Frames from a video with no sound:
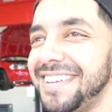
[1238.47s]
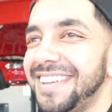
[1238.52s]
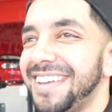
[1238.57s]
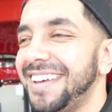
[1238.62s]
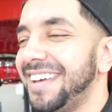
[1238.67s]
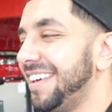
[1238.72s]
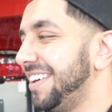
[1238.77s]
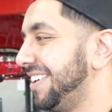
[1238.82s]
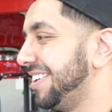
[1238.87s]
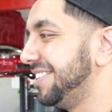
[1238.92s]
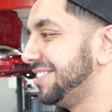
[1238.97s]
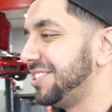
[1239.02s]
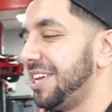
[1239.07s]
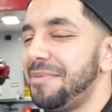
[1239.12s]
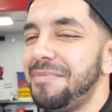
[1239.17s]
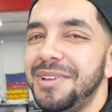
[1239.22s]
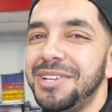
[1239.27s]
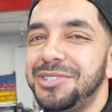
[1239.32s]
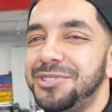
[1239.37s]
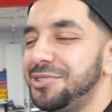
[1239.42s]
Yeah.
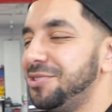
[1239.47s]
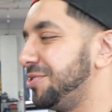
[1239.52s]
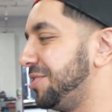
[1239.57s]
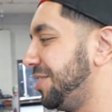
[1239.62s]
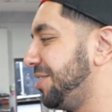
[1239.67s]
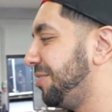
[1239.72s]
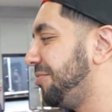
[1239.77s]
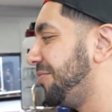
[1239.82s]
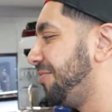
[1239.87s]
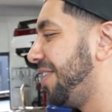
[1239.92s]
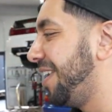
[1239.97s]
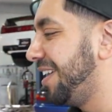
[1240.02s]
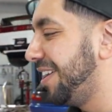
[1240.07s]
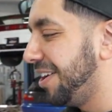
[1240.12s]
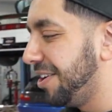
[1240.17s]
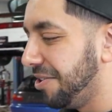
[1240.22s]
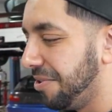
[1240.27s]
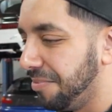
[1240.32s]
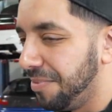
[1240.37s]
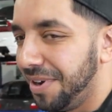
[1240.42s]
Jamie's usually right
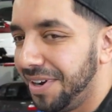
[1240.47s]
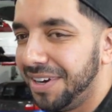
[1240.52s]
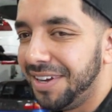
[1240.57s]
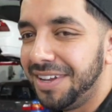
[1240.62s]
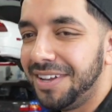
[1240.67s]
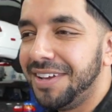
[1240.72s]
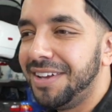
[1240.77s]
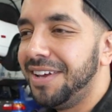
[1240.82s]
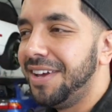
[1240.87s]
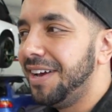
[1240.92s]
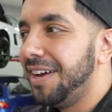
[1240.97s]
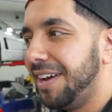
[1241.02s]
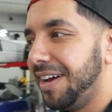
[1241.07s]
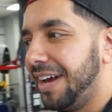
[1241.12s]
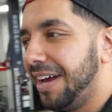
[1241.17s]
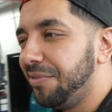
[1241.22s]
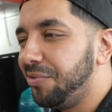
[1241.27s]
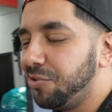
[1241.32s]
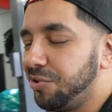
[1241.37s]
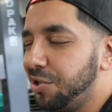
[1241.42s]
on the money.
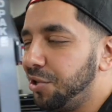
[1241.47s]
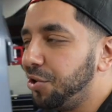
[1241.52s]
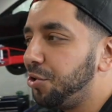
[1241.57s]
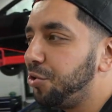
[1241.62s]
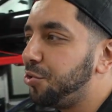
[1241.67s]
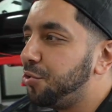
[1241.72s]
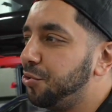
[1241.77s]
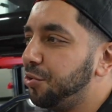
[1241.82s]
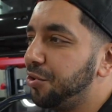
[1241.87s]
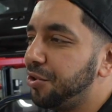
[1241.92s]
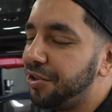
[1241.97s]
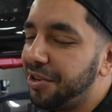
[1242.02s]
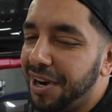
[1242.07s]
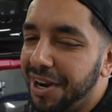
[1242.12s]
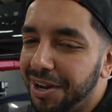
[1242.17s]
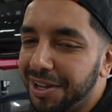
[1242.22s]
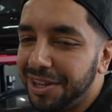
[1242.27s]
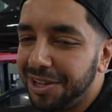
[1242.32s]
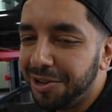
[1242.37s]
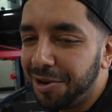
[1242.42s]
I put a little cooler
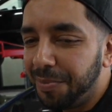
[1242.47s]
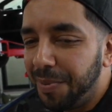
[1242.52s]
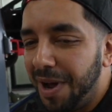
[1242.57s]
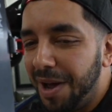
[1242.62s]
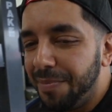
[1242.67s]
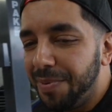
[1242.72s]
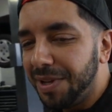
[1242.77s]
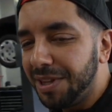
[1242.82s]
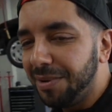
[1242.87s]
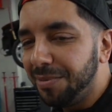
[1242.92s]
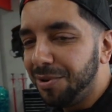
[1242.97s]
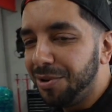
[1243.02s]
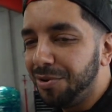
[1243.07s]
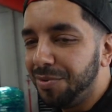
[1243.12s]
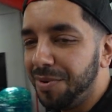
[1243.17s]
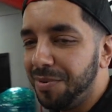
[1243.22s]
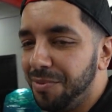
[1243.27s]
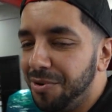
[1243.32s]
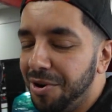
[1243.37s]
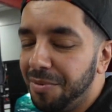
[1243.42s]
out, I think it'll probably pick up a little
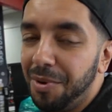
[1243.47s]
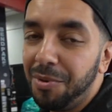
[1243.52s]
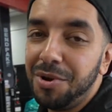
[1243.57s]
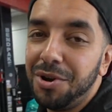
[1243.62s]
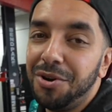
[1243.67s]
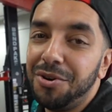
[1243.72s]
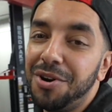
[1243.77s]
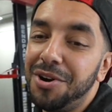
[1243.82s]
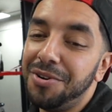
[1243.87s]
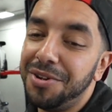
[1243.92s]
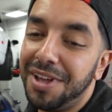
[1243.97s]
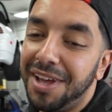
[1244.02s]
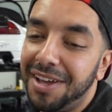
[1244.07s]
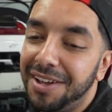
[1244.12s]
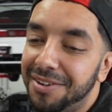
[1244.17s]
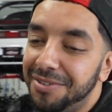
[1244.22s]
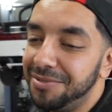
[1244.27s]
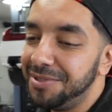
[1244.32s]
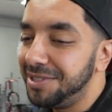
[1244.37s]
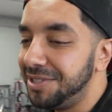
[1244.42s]
bit more, but we don't know yet.
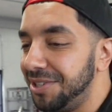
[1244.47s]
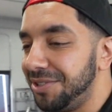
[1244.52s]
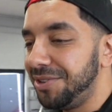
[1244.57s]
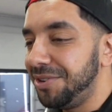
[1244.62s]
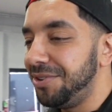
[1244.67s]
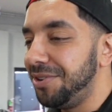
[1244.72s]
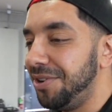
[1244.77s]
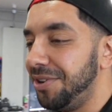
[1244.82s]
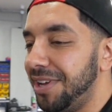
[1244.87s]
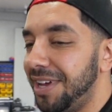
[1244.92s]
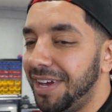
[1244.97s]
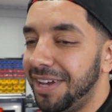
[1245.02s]
Still don't know yet.